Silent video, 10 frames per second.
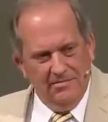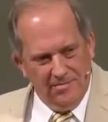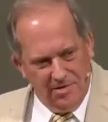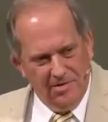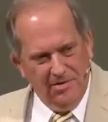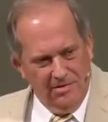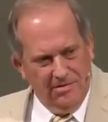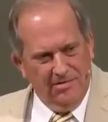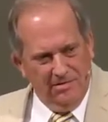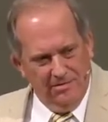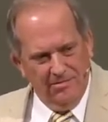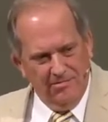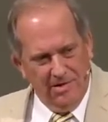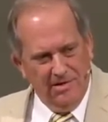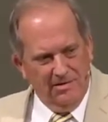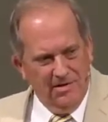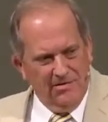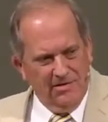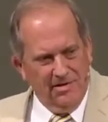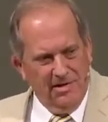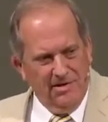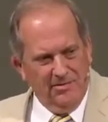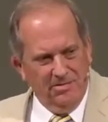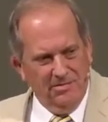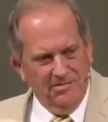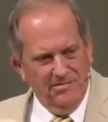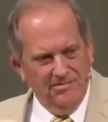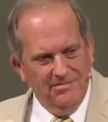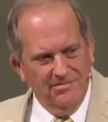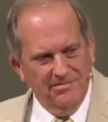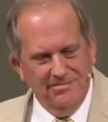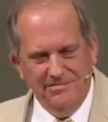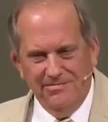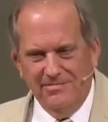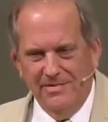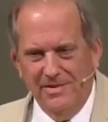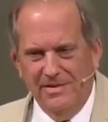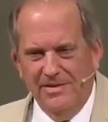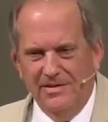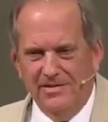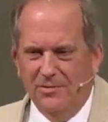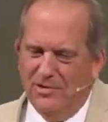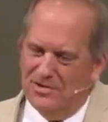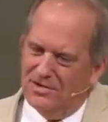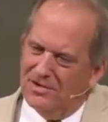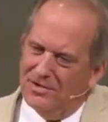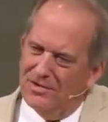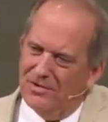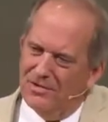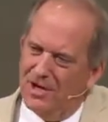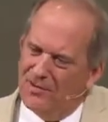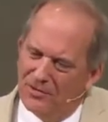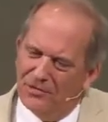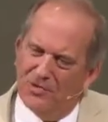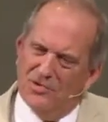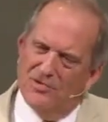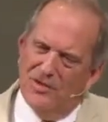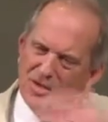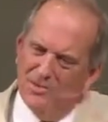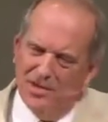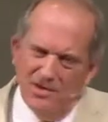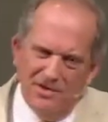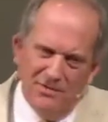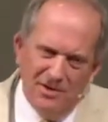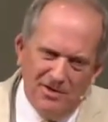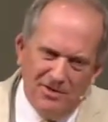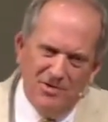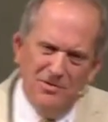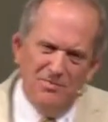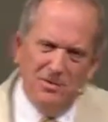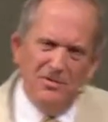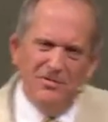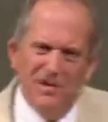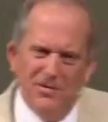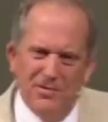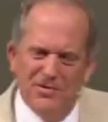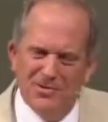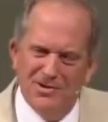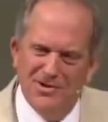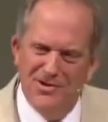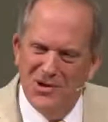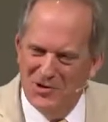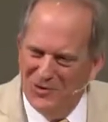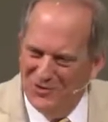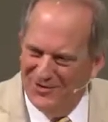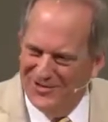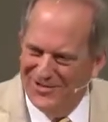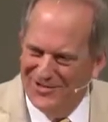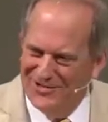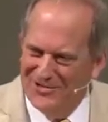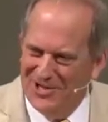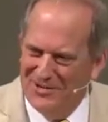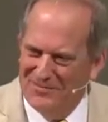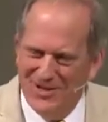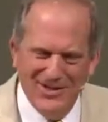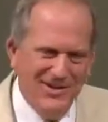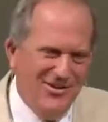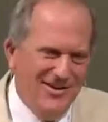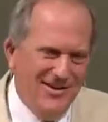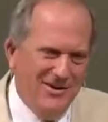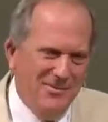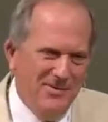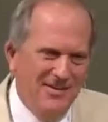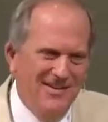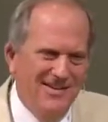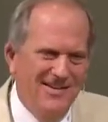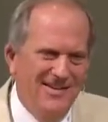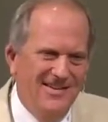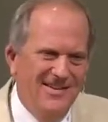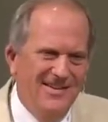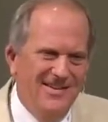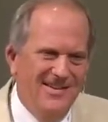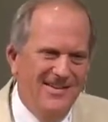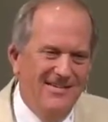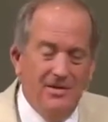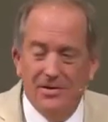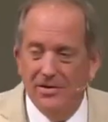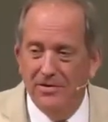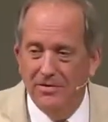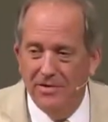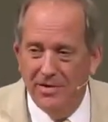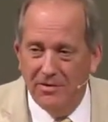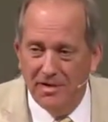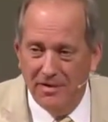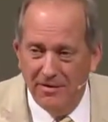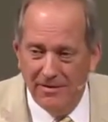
Good news, right? That's the gospel. So where's the good news? I almost wrote you an email this week, said, would you please find me some good news in this chapter? I need your help. You see good news anywhere?